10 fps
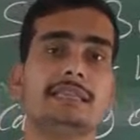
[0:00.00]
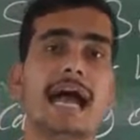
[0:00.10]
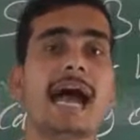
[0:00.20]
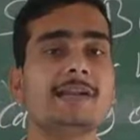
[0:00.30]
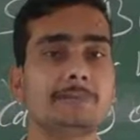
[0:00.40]

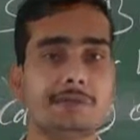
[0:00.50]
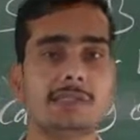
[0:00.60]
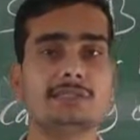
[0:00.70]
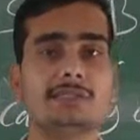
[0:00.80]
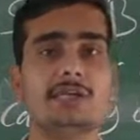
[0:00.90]
That
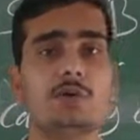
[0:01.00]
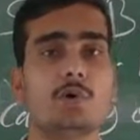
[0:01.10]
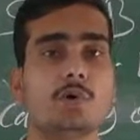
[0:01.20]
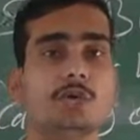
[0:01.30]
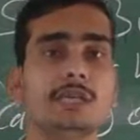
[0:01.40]
person
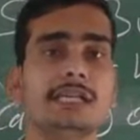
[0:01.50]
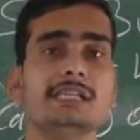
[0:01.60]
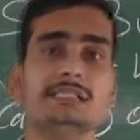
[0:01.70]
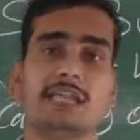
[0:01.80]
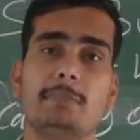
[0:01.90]

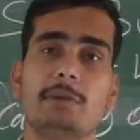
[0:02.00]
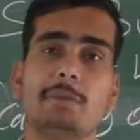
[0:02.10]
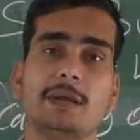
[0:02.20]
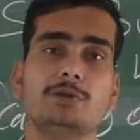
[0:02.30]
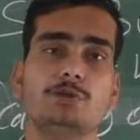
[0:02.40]
only is
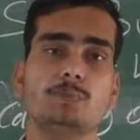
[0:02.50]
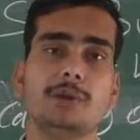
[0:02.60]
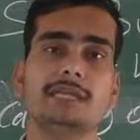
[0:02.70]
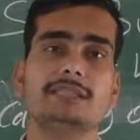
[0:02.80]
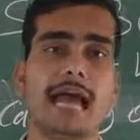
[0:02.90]
capable to
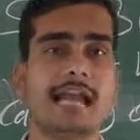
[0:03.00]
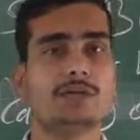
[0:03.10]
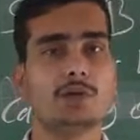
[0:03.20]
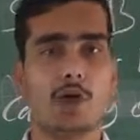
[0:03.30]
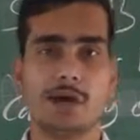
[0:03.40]
make
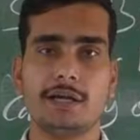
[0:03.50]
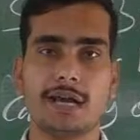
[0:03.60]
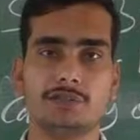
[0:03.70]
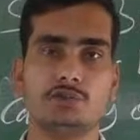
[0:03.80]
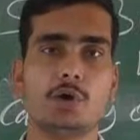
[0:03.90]
that
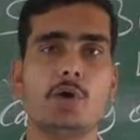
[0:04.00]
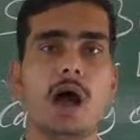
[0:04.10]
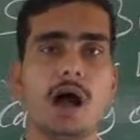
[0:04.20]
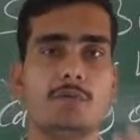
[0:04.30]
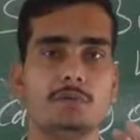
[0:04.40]
contract.
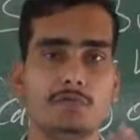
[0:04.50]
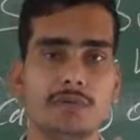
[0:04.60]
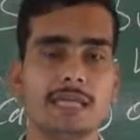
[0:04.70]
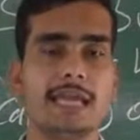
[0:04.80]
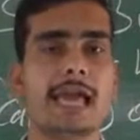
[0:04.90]
So
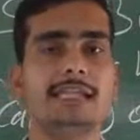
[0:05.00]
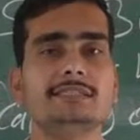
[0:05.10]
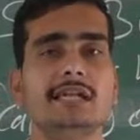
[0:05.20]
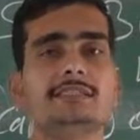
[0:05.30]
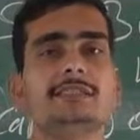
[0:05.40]
we
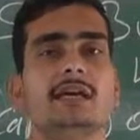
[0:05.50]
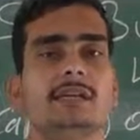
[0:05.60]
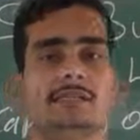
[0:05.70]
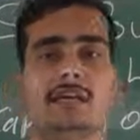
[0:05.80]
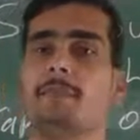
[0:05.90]
can just
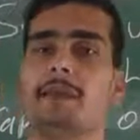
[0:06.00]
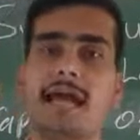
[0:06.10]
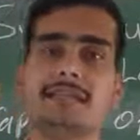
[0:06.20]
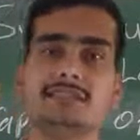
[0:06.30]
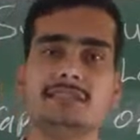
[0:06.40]

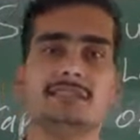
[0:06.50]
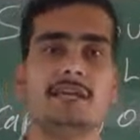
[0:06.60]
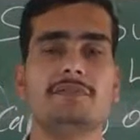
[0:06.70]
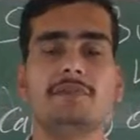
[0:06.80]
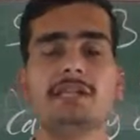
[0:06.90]
summarize this
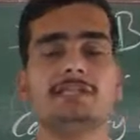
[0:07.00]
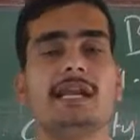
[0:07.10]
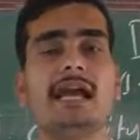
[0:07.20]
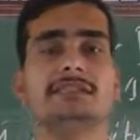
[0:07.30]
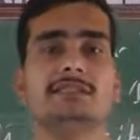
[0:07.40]

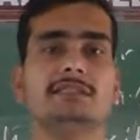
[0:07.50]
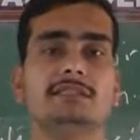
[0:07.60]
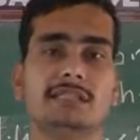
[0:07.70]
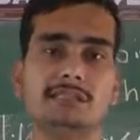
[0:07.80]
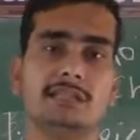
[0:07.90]
definition as
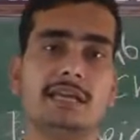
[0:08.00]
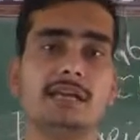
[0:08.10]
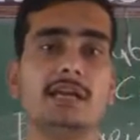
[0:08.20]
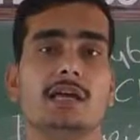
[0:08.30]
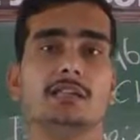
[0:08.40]
this
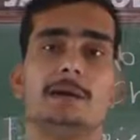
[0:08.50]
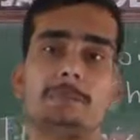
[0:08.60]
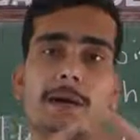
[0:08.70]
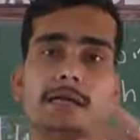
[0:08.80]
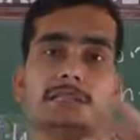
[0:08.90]
thing: the
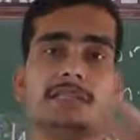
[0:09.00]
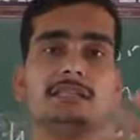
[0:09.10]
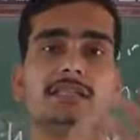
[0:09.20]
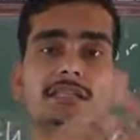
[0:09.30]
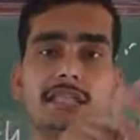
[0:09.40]

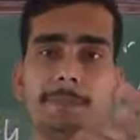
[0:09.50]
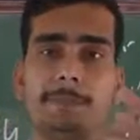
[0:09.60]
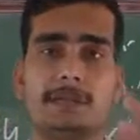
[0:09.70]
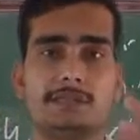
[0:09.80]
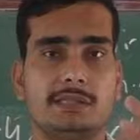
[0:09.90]
person, the three
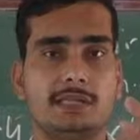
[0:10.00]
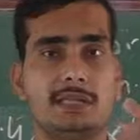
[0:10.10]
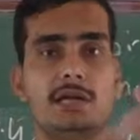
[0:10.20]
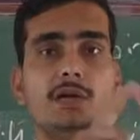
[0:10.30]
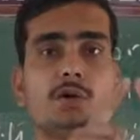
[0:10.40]
person
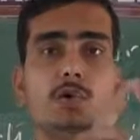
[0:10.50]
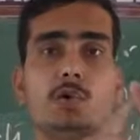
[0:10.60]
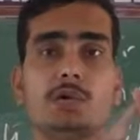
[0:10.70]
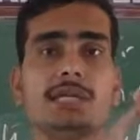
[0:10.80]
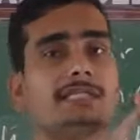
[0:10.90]

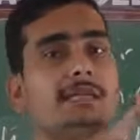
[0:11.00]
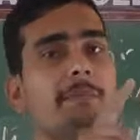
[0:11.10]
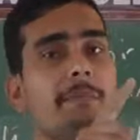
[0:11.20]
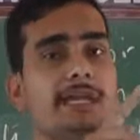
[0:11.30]
who is a